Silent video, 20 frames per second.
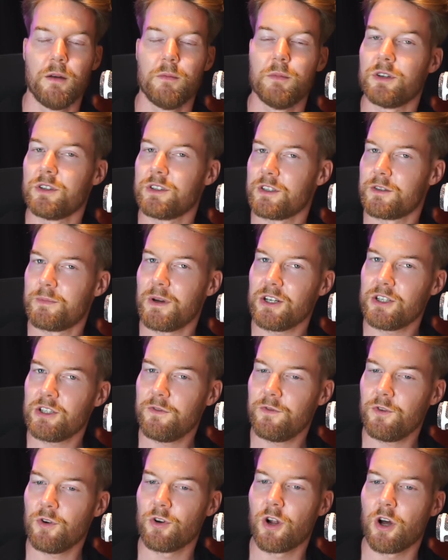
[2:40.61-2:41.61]
Because especially
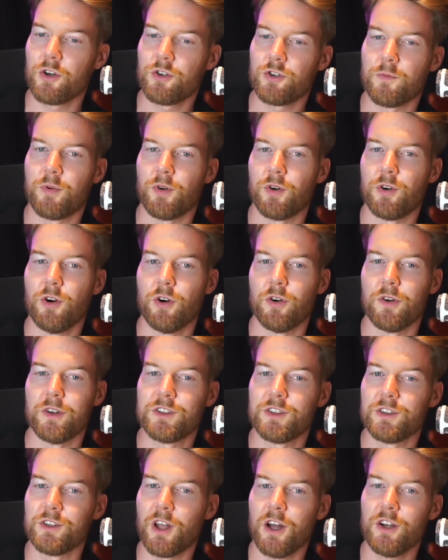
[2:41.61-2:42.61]
if you're an entrepreneur,
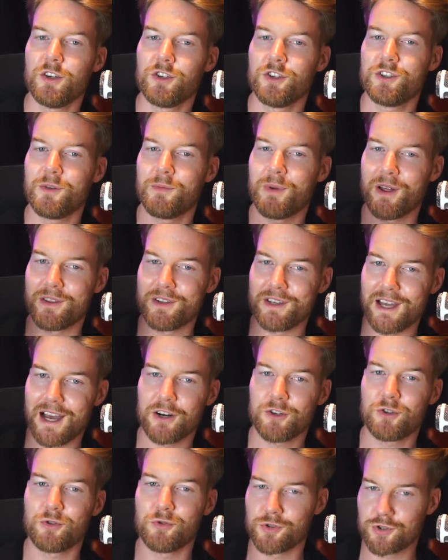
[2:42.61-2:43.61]
it's not just about the
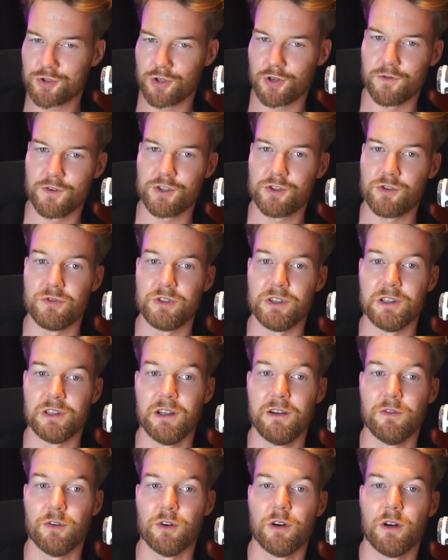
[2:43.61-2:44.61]
actual service you
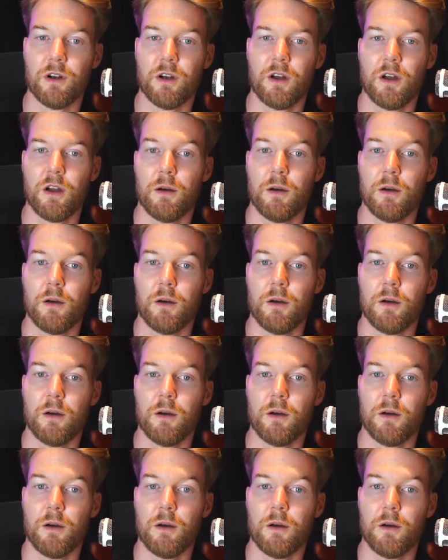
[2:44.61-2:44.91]
deliver